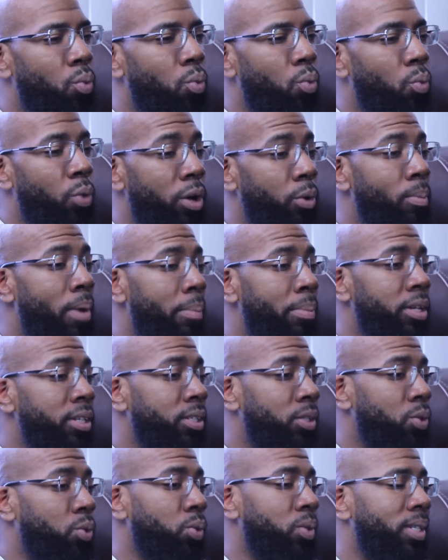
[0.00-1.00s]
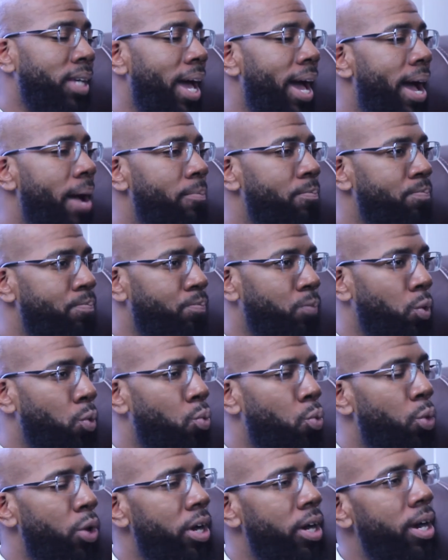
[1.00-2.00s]
where my business was at,
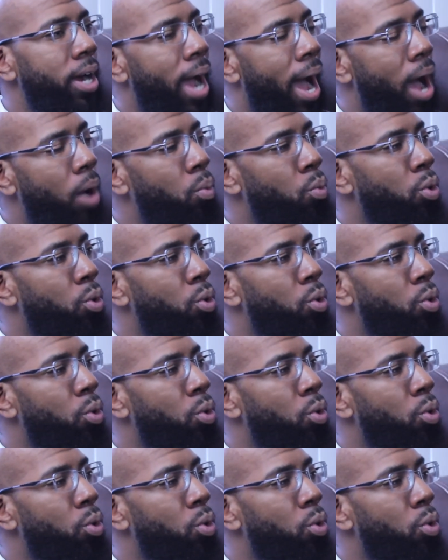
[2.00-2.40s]
where I